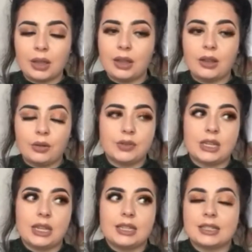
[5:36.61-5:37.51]
Like
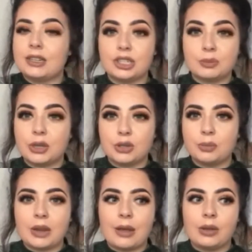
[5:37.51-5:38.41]
obviously it isn't just my
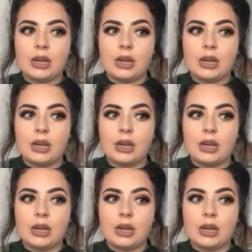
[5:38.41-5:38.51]
job now.